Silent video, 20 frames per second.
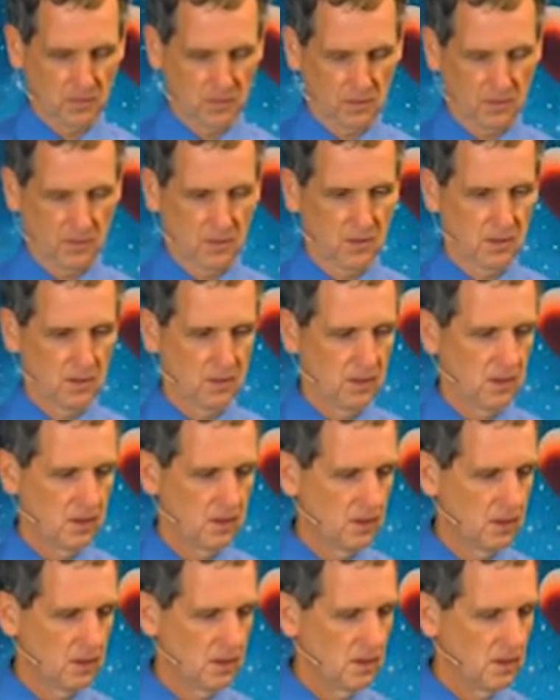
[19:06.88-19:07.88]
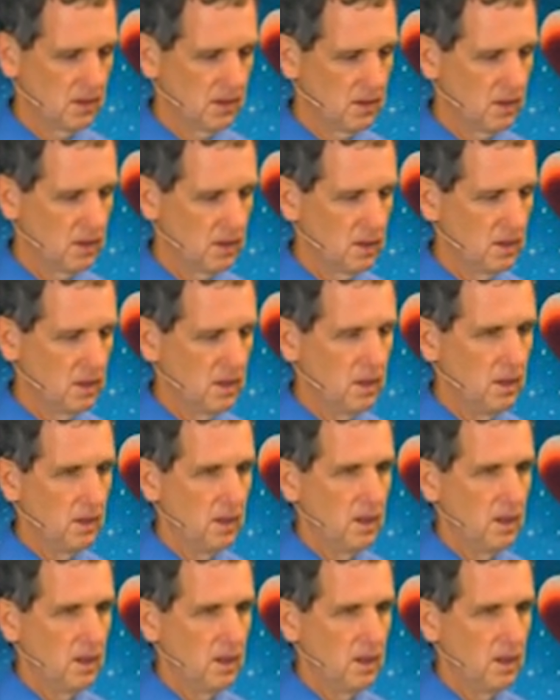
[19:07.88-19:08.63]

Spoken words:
[no speech]